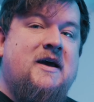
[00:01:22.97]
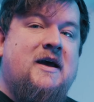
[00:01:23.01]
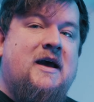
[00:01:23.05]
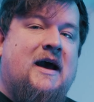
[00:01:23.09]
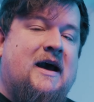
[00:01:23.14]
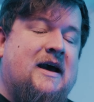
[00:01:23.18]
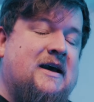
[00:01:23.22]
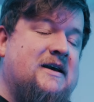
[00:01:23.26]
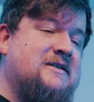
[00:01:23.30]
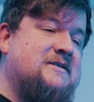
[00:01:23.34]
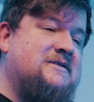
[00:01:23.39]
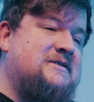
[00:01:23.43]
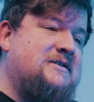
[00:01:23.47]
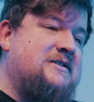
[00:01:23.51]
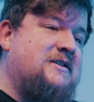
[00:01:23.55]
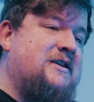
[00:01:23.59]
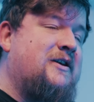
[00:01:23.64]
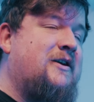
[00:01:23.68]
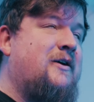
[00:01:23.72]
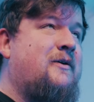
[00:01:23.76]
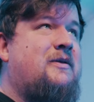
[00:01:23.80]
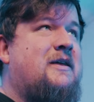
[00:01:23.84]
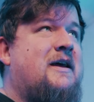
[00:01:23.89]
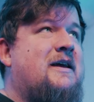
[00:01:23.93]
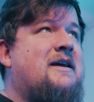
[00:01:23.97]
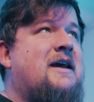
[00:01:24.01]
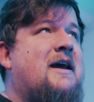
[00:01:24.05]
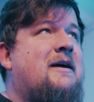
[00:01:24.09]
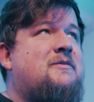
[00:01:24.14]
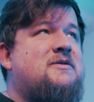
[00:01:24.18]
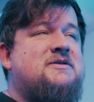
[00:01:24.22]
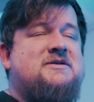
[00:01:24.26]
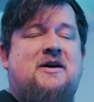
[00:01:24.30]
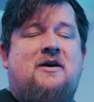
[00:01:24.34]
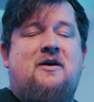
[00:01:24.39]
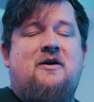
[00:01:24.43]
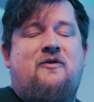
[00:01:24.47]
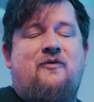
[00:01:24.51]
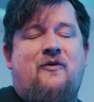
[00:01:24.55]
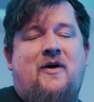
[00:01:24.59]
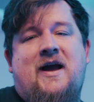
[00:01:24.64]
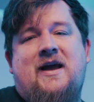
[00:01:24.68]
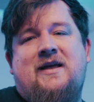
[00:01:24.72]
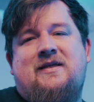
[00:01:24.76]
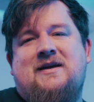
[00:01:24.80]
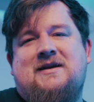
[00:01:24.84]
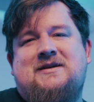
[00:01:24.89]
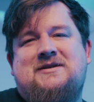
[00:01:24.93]
As you know, their cameras are
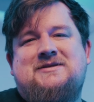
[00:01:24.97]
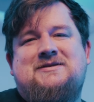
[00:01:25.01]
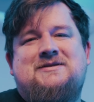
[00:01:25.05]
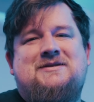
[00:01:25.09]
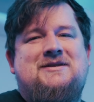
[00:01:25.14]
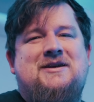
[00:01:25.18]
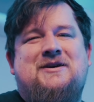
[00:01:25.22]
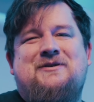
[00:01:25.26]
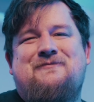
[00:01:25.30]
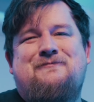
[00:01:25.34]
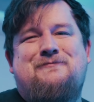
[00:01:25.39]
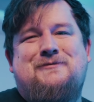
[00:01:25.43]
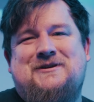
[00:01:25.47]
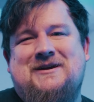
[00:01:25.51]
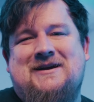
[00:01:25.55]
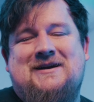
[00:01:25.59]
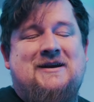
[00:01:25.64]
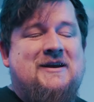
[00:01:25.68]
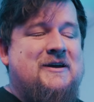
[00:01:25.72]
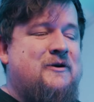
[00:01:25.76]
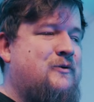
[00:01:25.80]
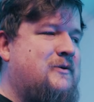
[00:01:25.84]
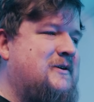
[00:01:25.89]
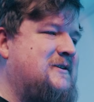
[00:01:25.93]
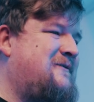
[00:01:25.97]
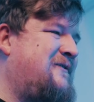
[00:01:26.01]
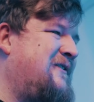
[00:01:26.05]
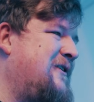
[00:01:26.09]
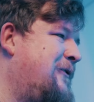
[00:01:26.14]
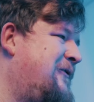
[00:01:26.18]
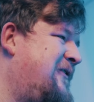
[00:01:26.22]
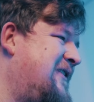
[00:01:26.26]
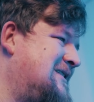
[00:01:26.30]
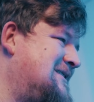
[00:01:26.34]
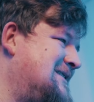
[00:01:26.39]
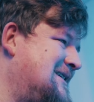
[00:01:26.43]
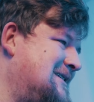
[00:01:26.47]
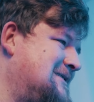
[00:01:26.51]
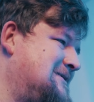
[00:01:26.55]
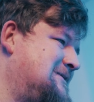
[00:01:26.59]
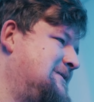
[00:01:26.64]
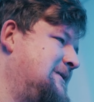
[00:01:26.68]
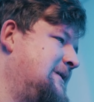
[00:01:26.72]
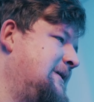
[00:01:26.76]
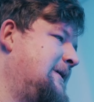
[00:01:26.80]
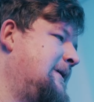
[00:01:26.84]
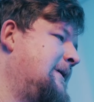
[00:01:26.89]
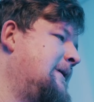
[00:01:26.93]
great, they just don't particularly always feel
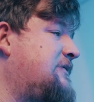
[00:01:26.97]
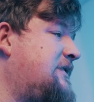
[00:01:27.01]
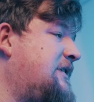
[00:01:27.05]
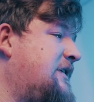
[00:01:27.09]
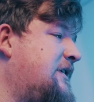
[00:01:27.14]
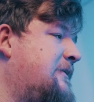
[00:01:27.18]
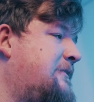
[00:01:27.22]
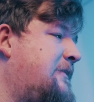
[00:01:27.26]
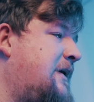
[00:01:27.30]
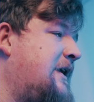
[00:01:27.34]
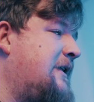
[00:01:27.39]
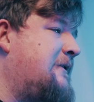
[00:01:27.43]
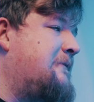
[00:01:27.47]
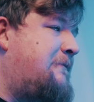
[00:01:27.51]
fantastic. The main